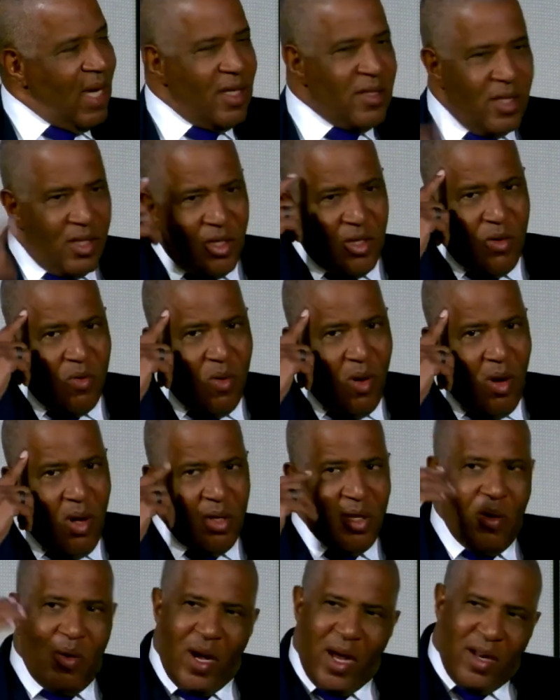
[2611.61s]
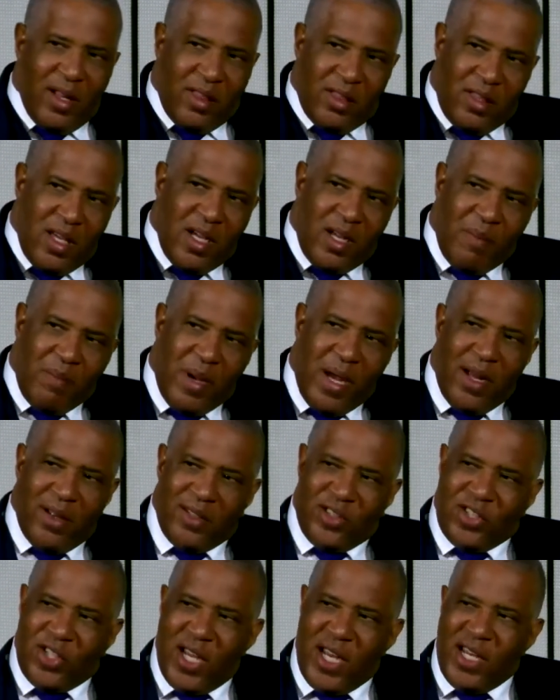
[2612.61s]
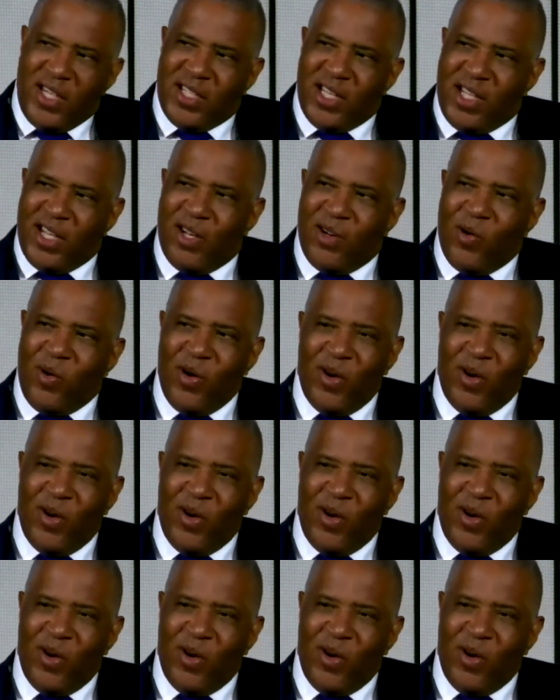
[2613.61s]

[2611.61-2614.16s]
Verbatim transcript: I say, you all know how to think about changing an